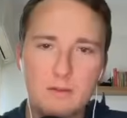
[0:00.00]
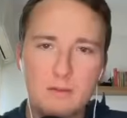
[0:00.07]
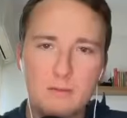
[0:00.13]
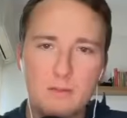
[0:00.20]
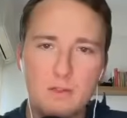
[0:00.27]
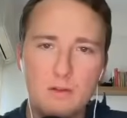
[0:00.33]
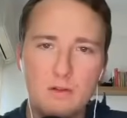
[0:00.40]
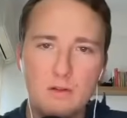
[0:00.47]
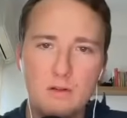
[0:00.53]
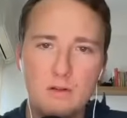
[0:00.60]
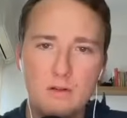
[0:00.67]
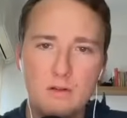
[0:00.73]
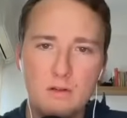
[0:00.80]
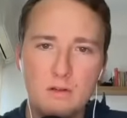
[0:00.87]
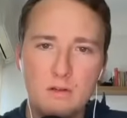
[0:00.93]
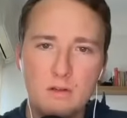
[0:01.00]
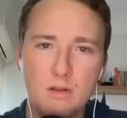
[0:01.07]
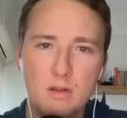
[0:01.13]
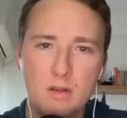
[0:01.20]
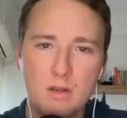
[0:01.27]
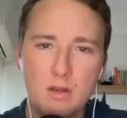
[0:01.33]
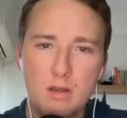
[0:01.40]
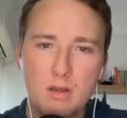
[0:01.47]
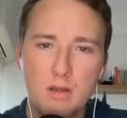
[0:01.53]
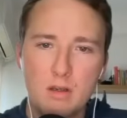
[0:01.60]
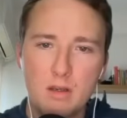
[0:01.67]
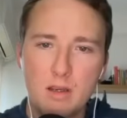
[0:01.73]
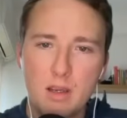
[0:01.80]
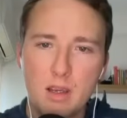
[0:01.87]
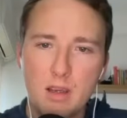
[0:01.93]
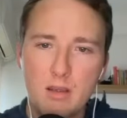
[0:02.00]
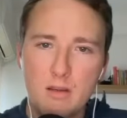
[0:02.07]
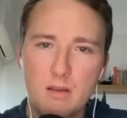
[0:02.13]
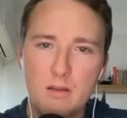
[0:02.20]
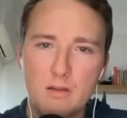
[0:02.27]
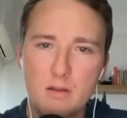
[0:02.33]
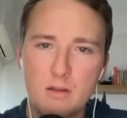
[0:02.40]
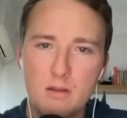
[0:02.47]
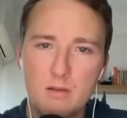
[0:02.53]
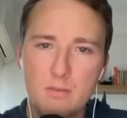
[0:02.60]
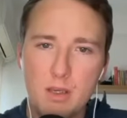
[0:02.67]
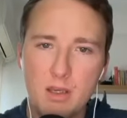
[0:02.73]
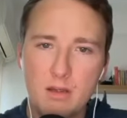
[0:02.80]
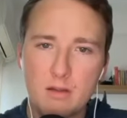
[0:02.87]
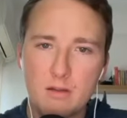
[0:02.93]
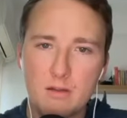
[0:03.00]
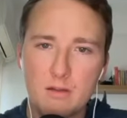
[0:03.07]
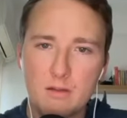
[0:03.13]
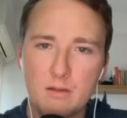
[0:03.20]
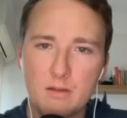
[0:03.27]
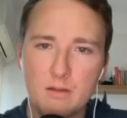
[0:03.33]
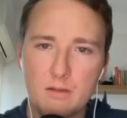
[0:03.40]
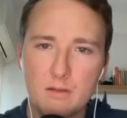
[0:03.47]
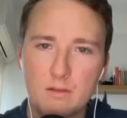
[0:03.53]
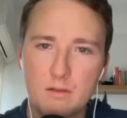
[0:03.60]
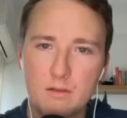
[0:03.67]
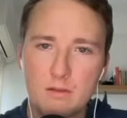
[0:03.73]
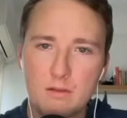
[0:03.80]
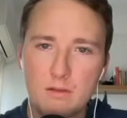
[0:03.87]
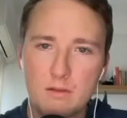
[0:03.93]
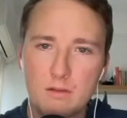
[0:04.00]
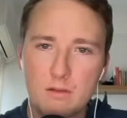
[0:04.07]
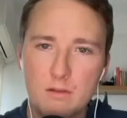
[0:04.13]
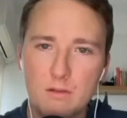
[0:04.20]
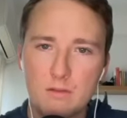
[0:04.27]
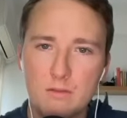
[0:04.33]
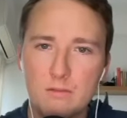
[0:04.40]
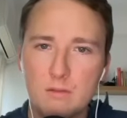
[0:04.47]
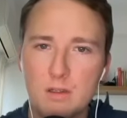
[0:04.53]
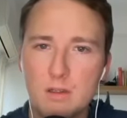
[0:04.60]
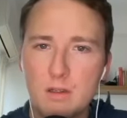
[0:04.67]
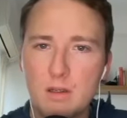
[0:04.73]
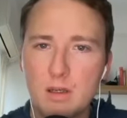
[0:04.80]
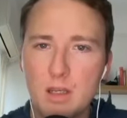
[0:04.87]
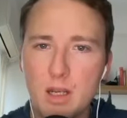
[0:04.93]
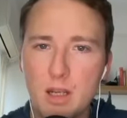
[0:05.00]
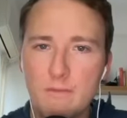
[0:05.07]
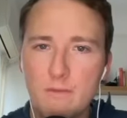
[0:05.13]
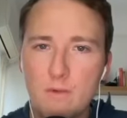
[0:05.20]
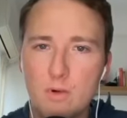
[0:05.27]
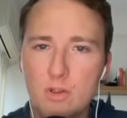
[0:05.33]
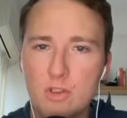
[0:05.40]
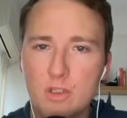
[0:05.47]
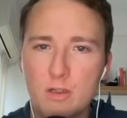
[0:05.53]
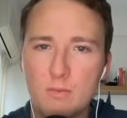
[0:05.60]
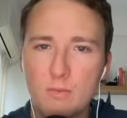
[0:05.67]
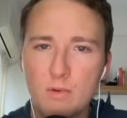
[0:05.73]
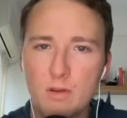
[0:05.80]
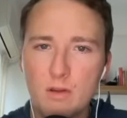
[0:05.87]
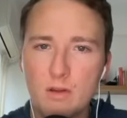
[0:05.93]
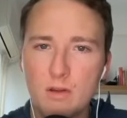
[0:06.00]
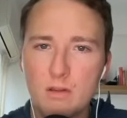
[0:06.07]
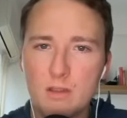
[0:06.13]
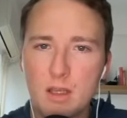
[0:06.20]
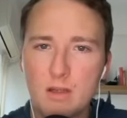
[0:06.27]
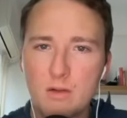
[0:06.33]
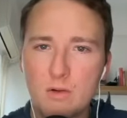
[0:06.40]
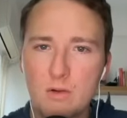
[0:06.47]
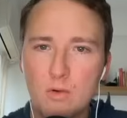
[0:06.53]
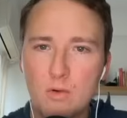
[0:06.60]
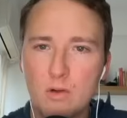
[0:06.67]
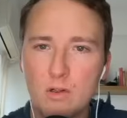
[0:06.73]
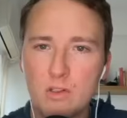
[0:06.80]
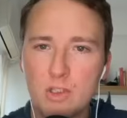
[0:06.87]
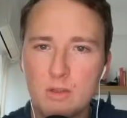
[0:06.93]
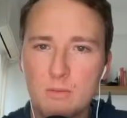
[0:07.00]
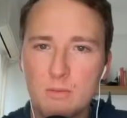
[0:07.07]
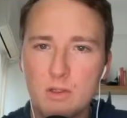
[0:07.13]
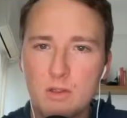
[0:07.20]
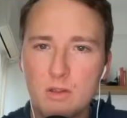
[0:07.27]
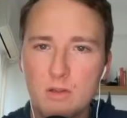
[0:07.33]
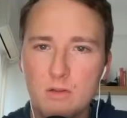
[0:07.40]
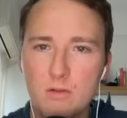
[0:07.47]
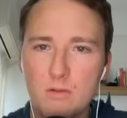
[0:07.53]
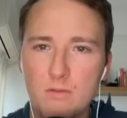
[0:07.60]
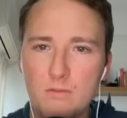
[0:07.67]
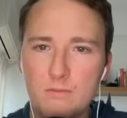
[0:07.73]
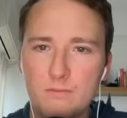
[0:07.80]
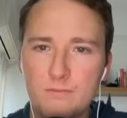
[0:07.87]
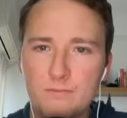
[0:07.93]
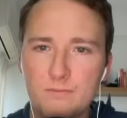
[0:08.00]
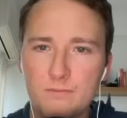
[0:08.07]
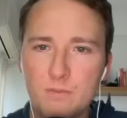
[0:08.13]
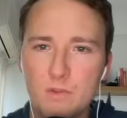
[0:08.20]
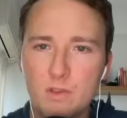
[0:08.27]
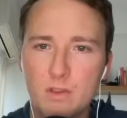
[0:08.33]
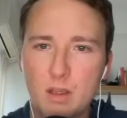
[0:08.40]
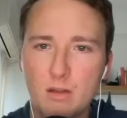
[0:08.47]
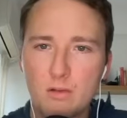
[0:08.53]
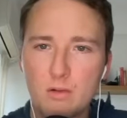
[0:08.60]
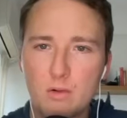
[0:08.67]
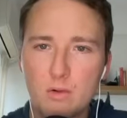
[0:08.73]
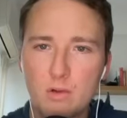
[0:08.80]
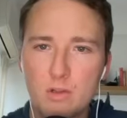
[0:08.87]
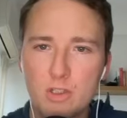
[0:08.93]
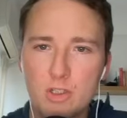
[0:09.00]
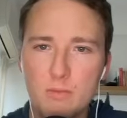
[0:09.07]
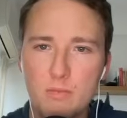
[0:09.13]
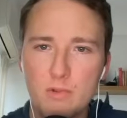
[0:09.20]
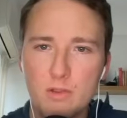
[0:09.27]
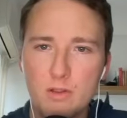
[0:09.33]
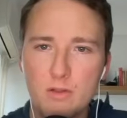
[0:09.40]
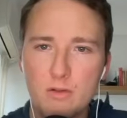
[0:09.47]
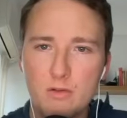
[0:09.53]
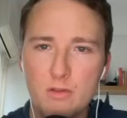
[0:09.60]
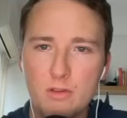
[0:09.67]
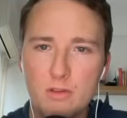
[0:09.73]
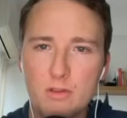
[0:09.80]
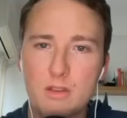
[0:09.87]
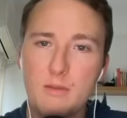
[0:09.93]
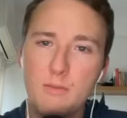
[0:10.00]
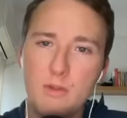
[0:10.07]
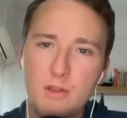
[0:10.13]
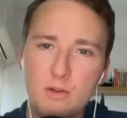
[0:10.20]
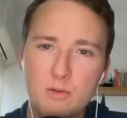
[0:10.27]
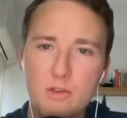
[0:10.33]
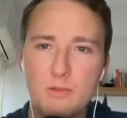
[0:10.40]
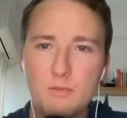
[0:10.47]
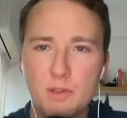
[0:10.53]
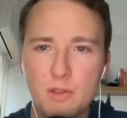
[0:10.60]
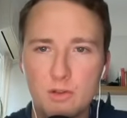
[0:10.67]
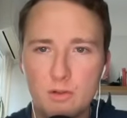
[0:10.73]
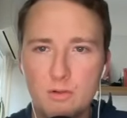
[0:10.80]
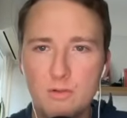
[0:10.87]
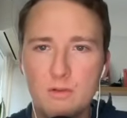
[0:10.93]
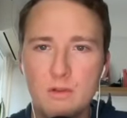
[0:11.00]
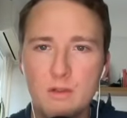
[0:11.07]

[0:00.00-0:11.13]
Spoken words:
computer. And these are the specs. So an M4 chip with a 10-core GPU, 10-core GPU, CPU, GPU,